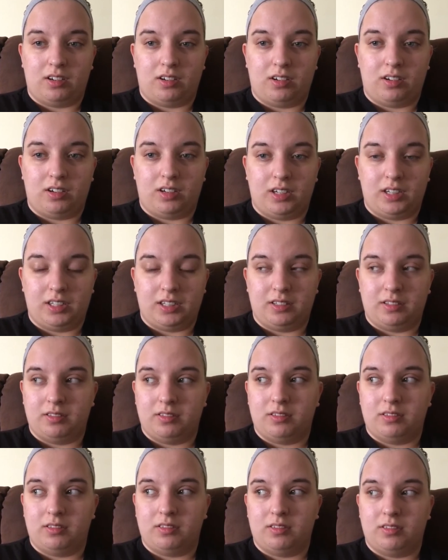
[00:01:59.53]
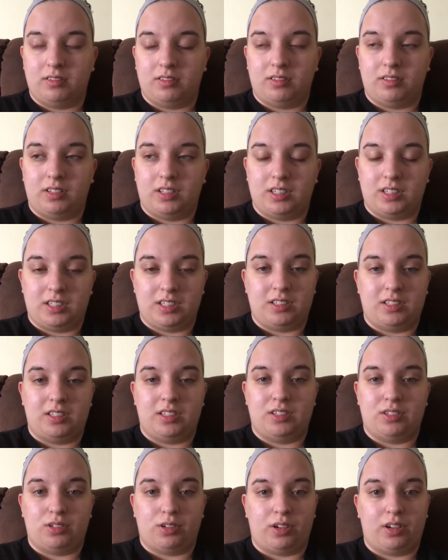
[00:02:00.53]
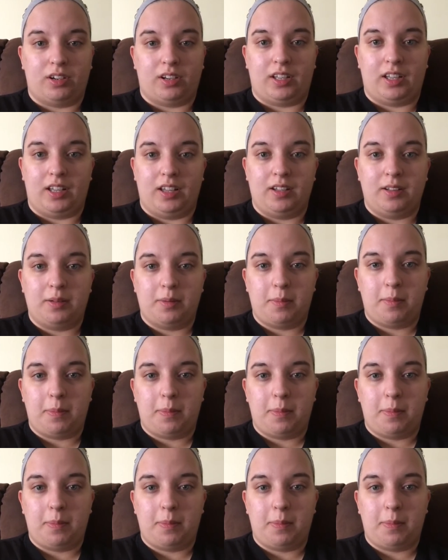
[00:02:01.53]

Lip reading: on the Scentsy starter kit,